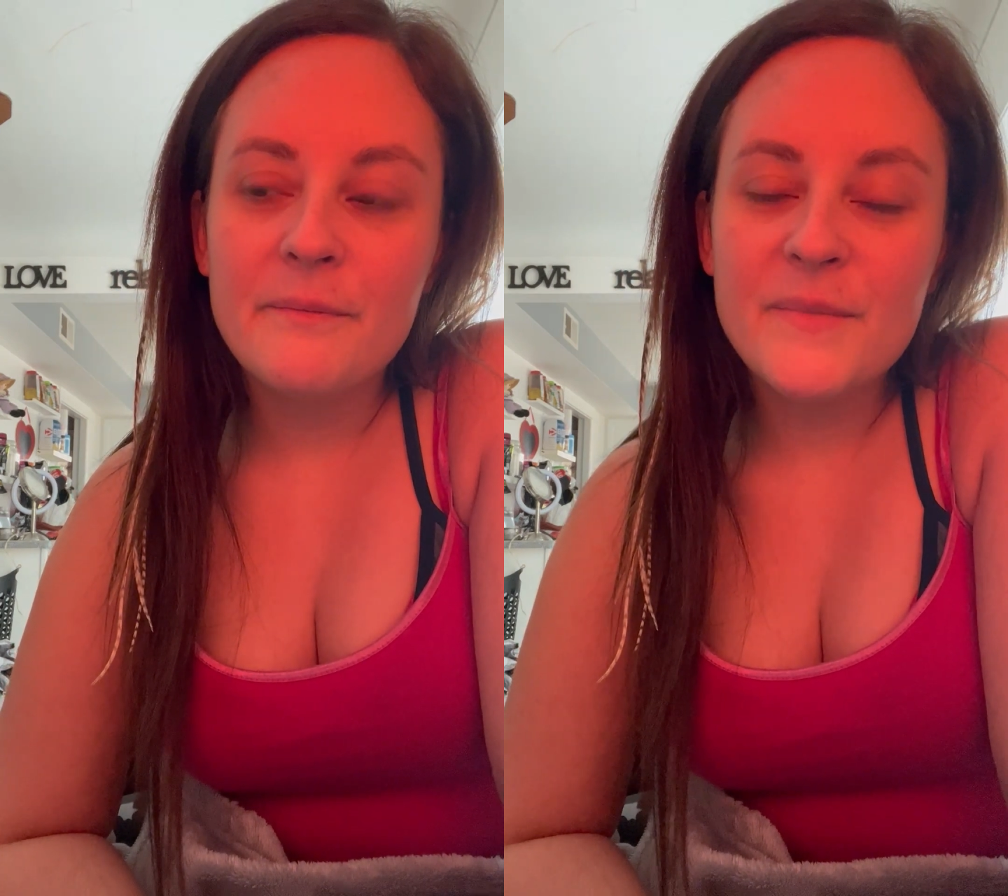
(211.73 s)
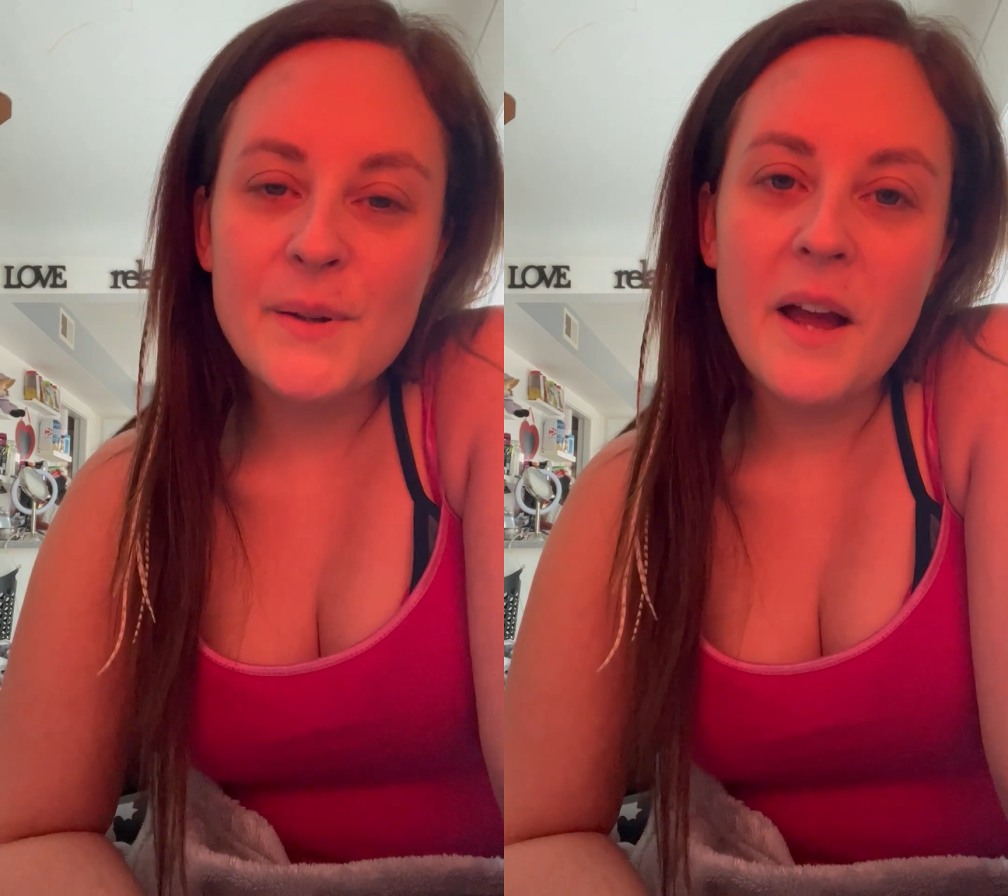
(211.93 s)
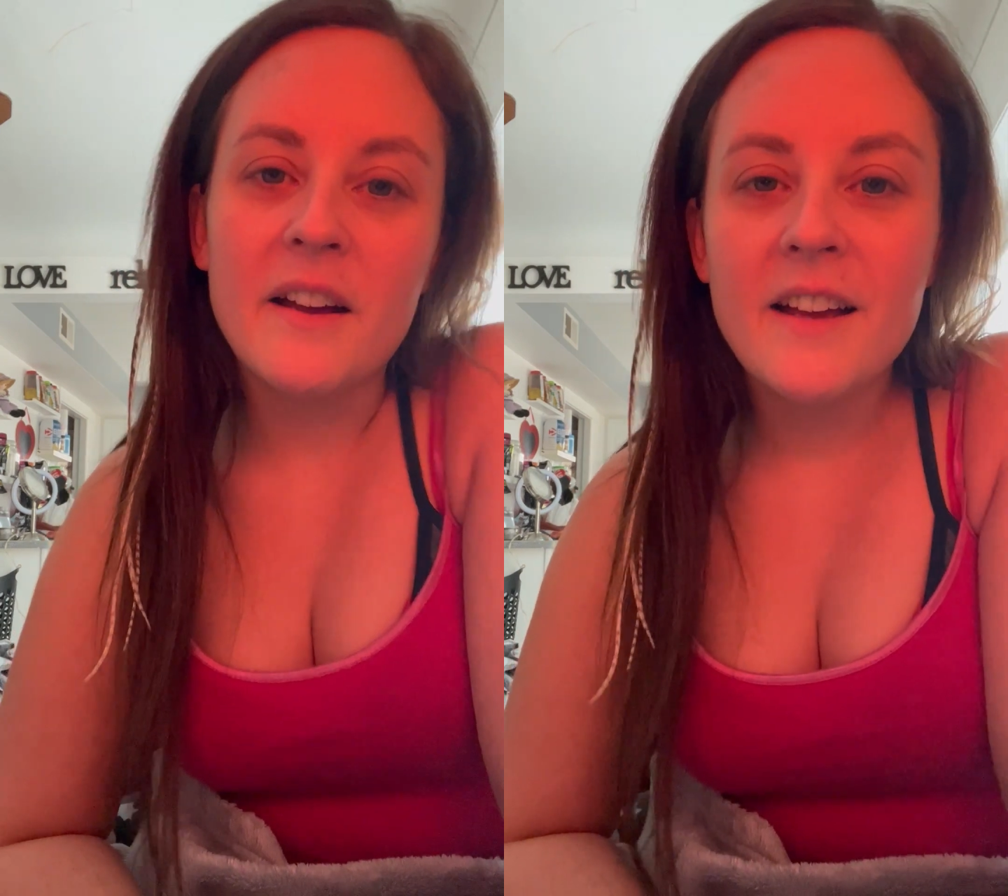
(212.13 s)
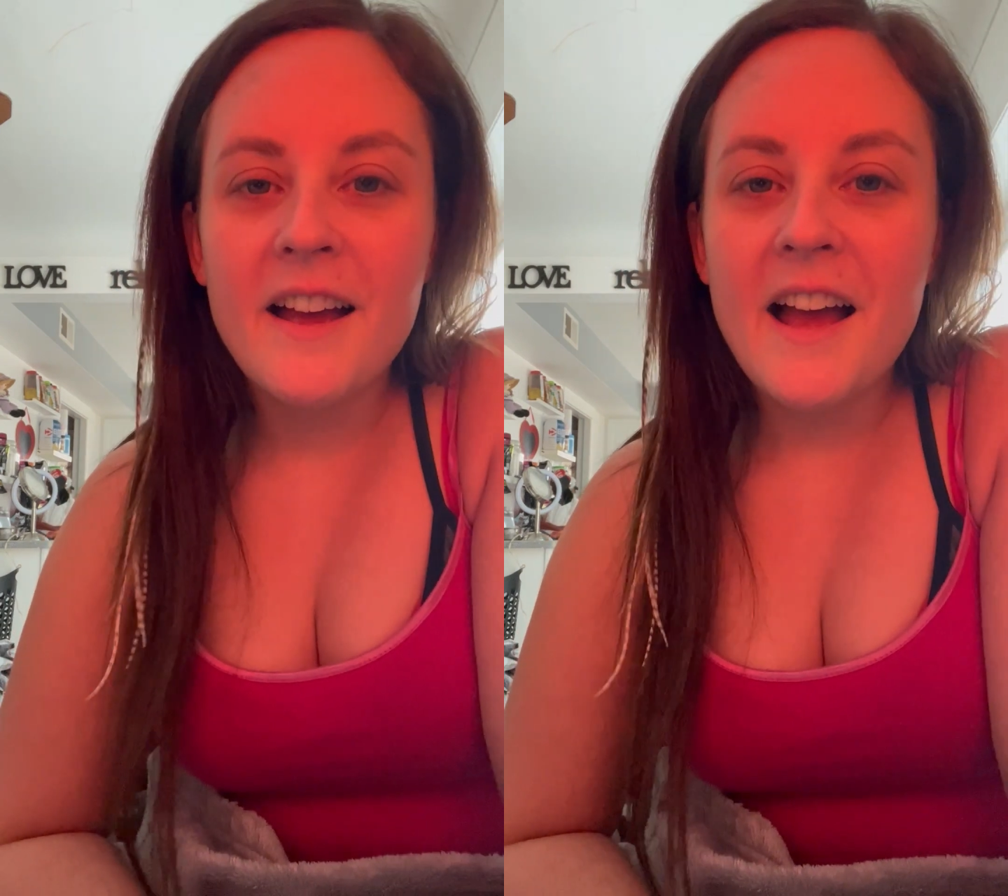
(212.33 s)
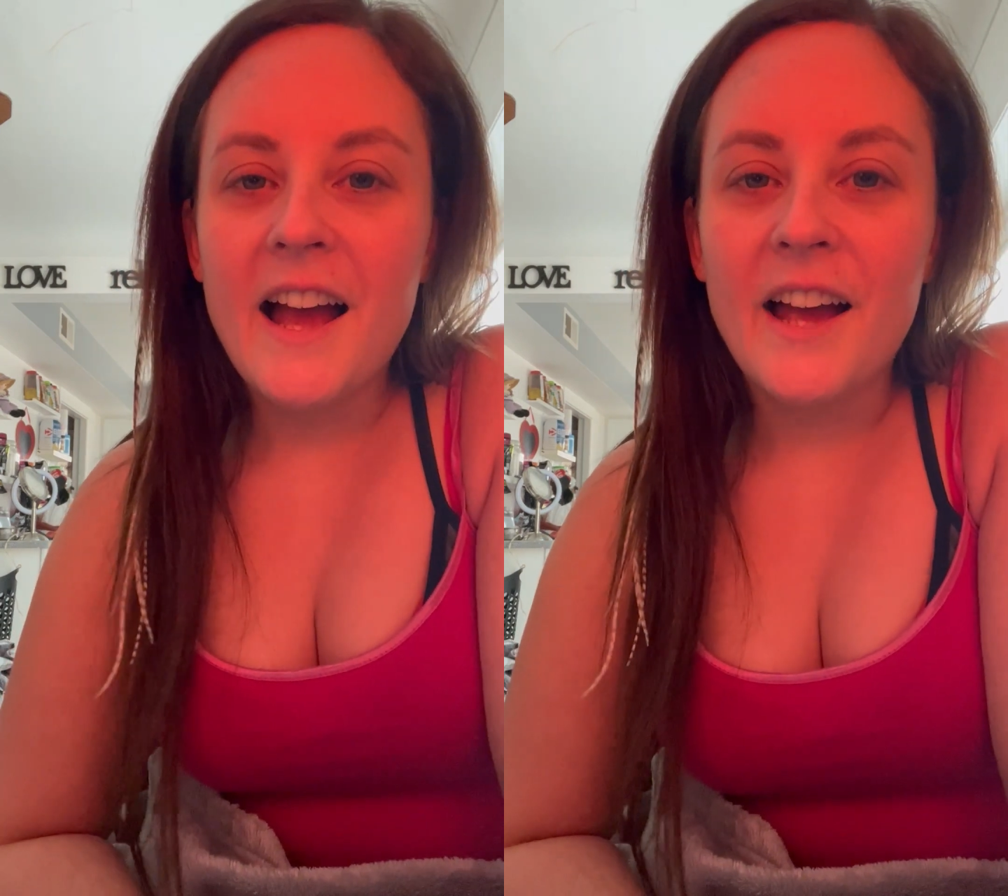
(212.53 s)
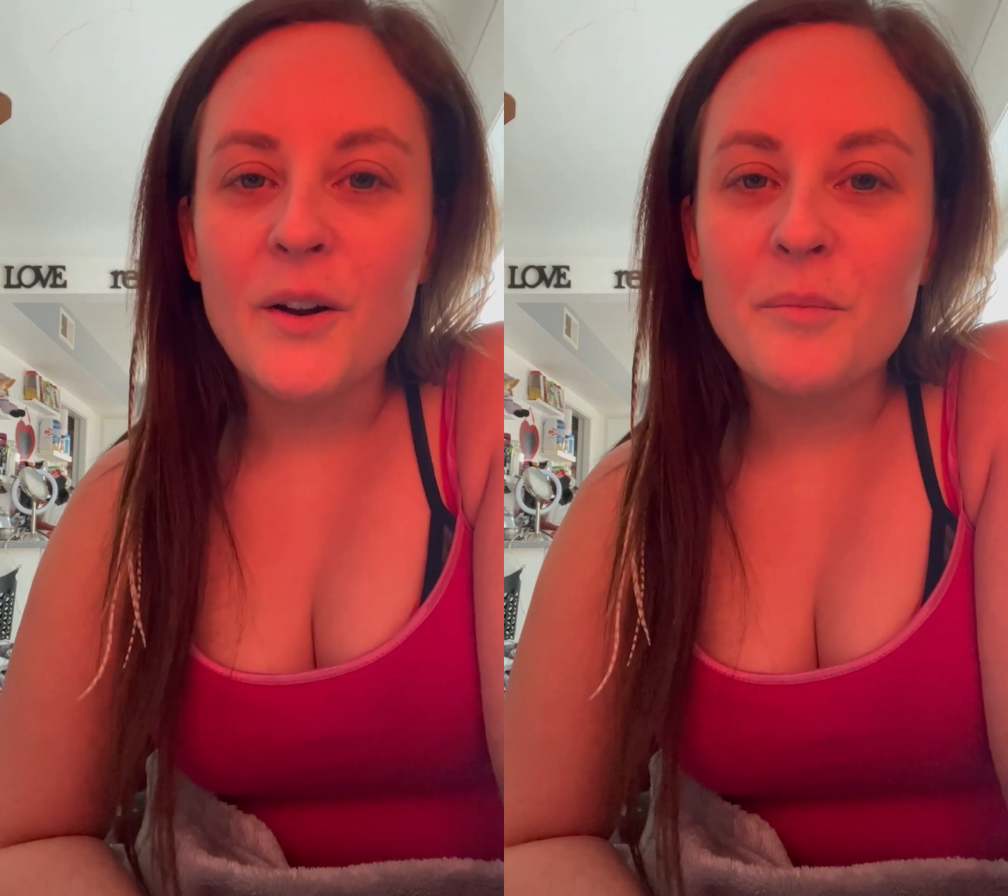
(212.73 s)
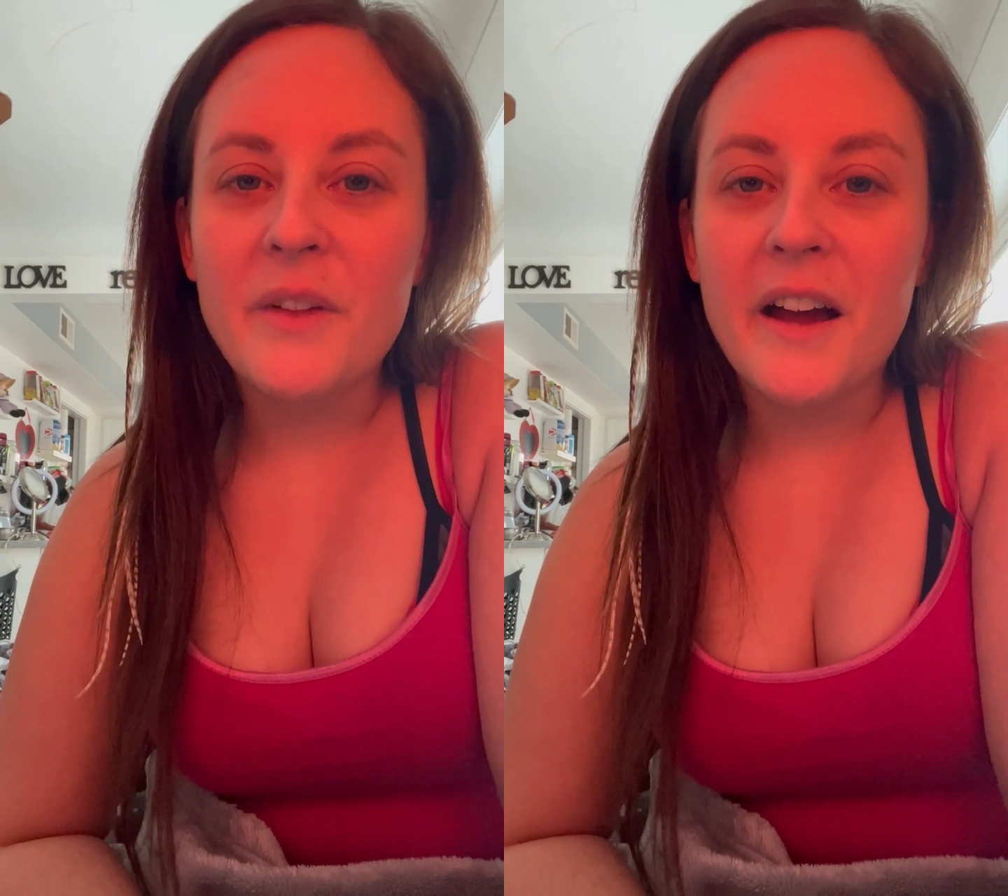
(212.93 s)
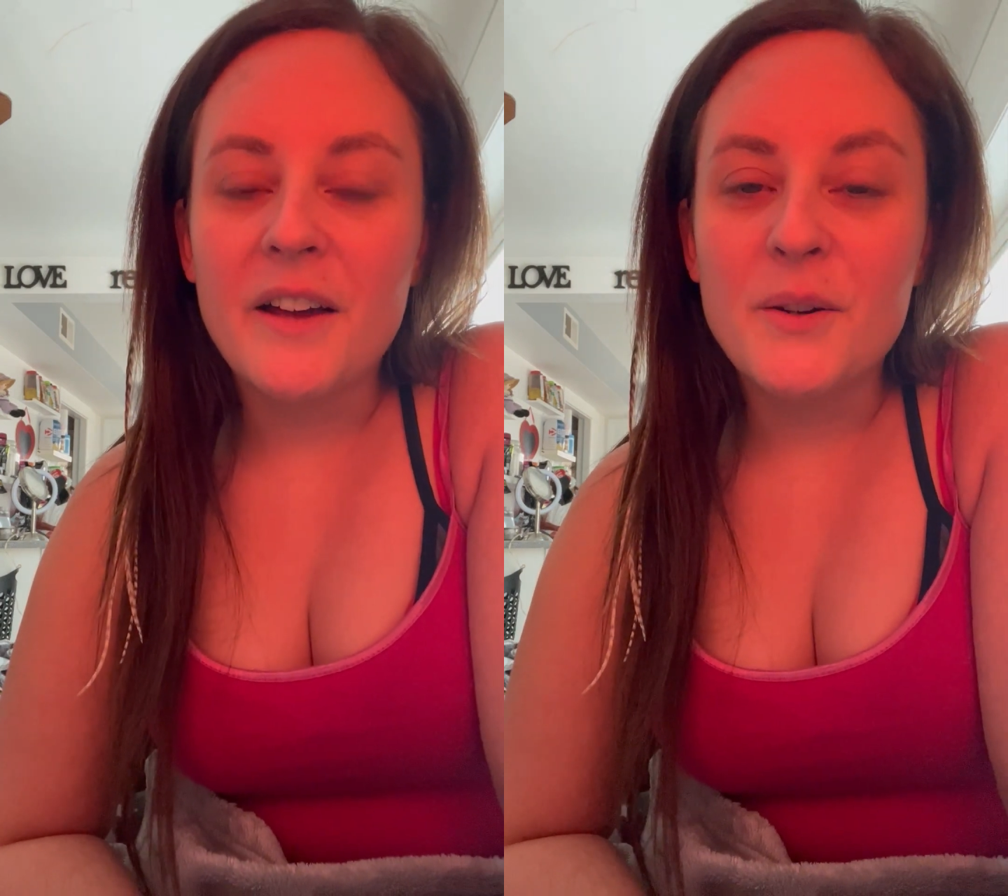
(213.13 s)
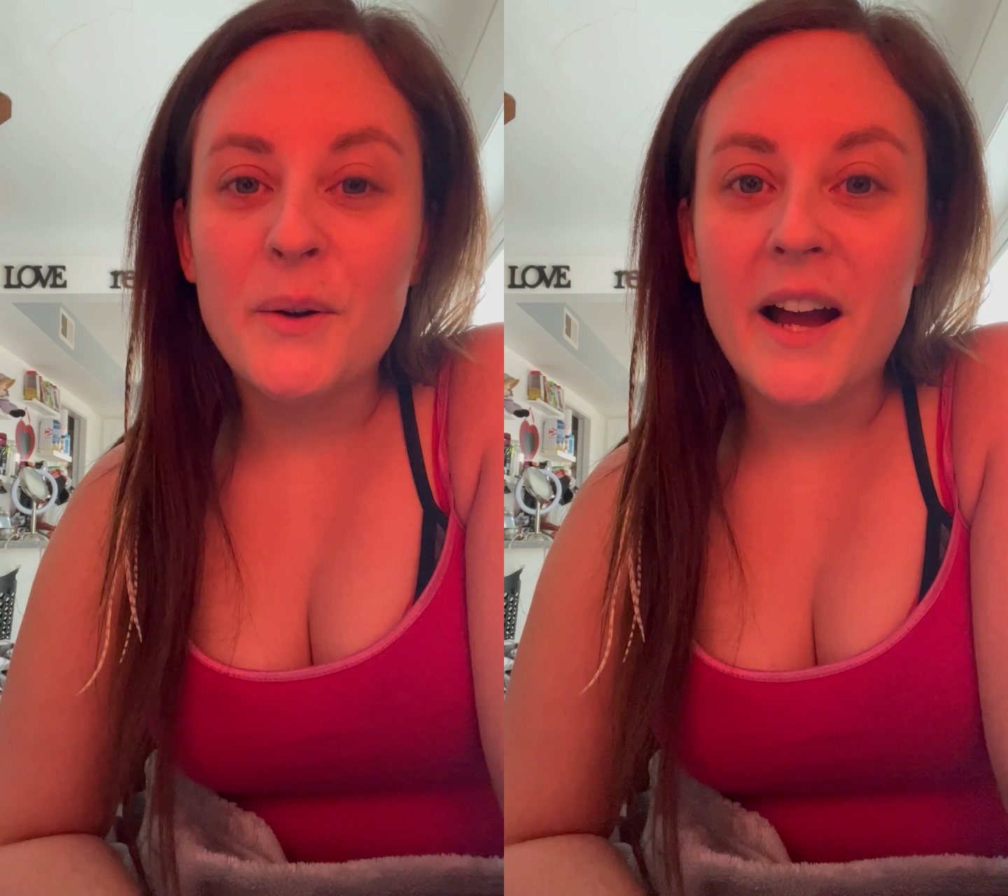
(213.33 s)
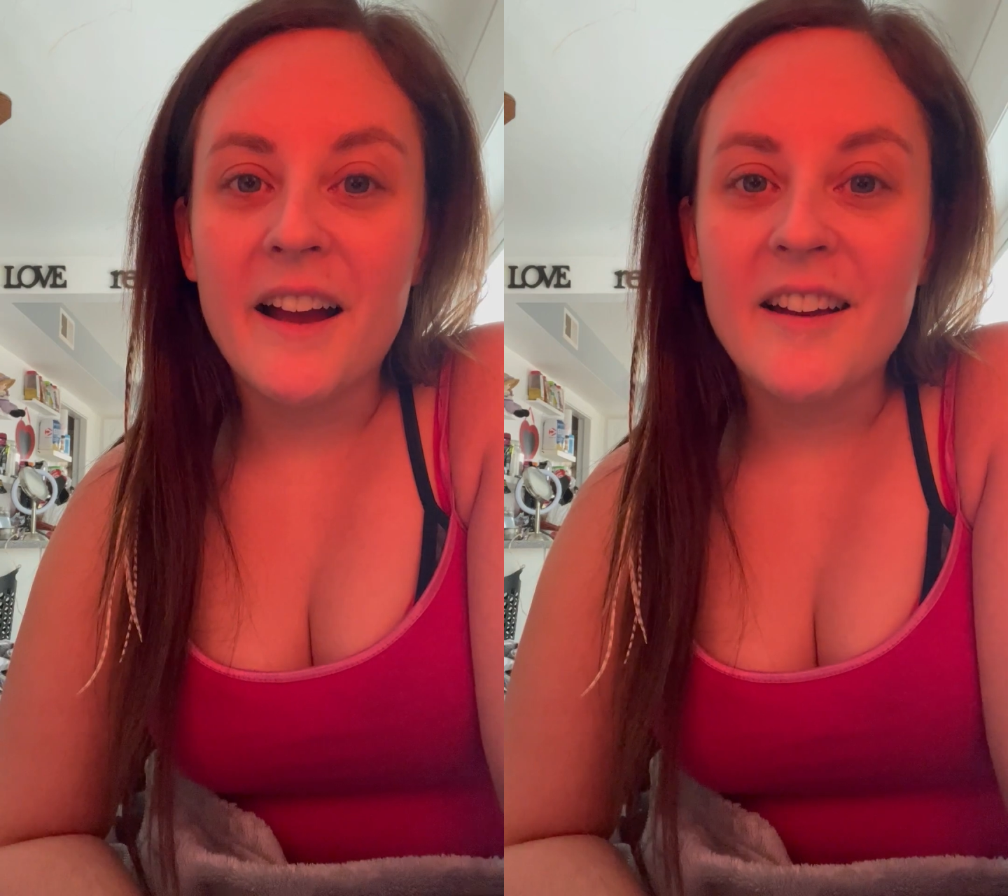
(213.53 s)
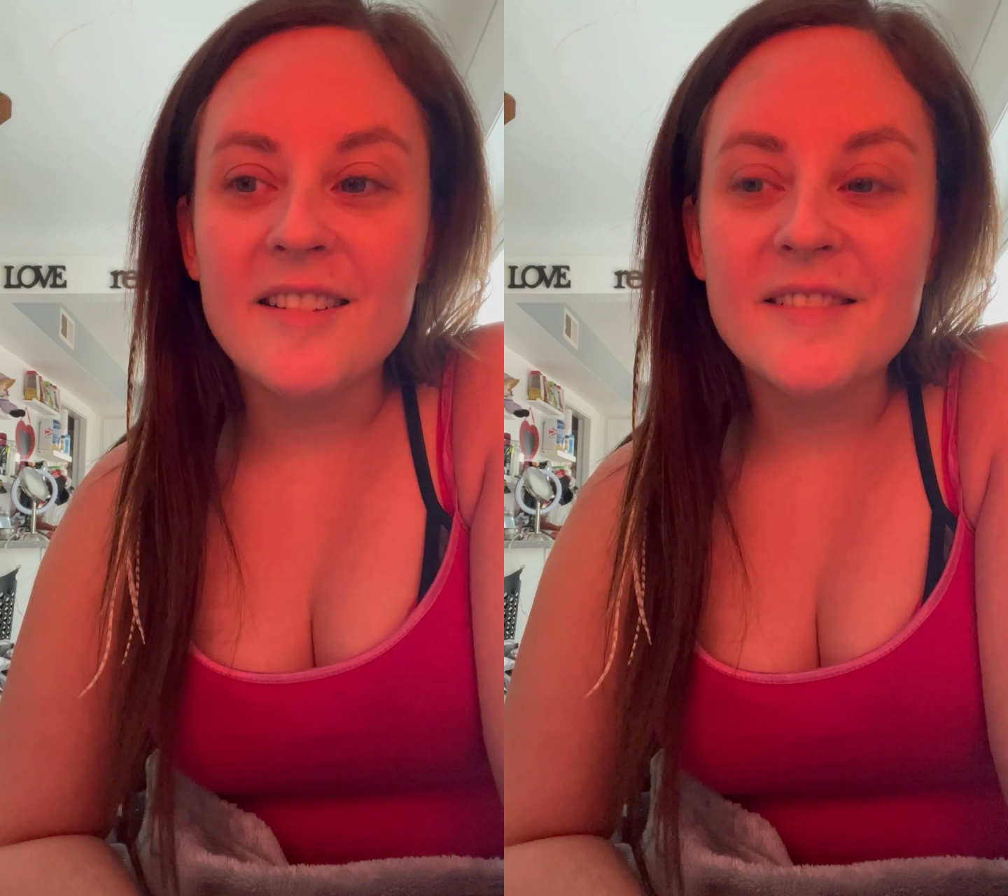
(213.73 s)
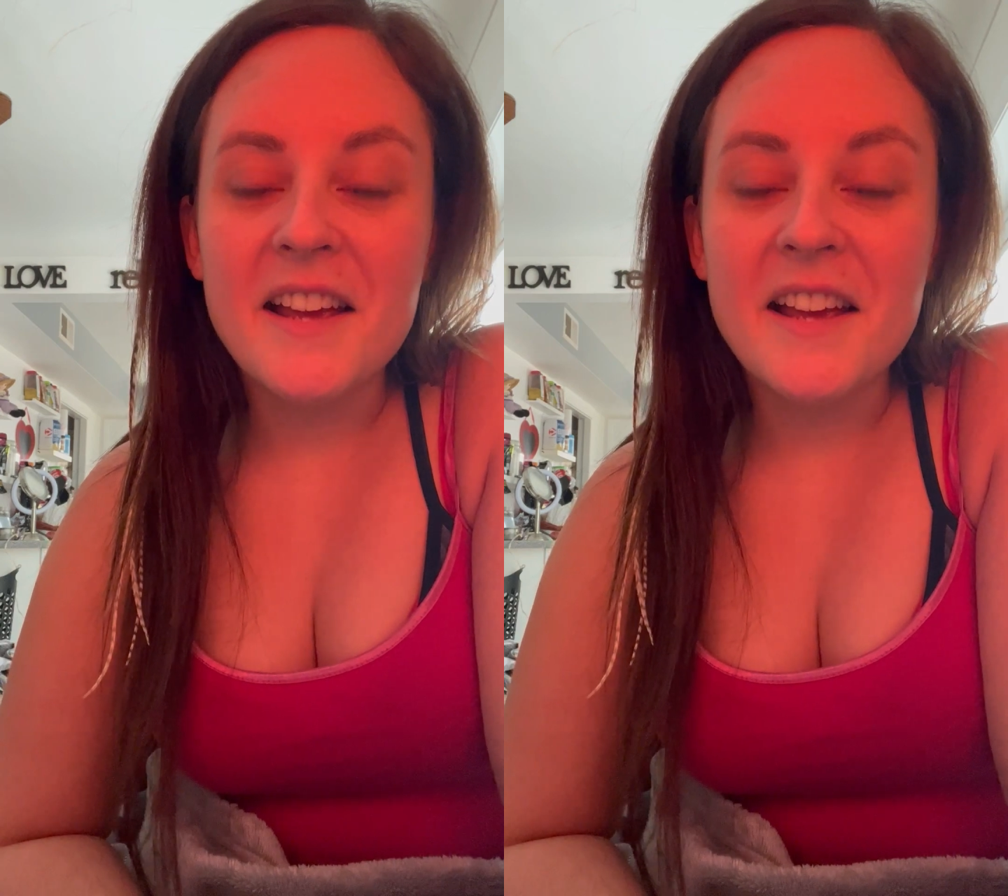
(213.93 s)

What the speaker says: So yeah, I hope that you guys